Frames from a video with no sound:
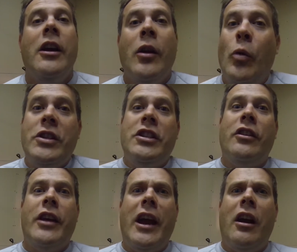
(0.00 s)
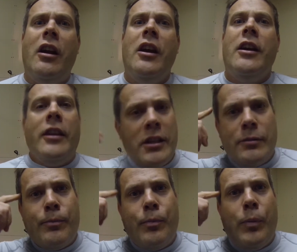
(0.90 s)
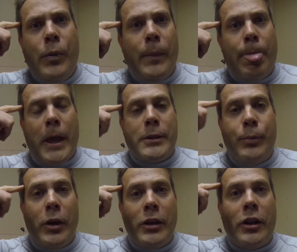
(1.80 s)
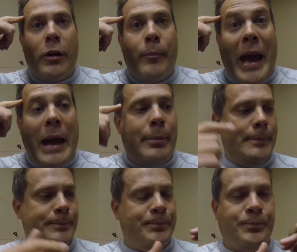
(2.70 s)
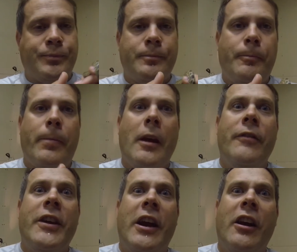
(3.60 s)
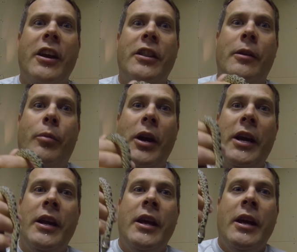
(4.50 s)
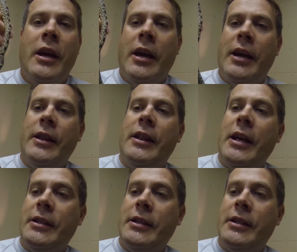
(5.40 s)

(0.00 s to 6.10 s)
And once they're there, it's put into their map of the area in their brain, and then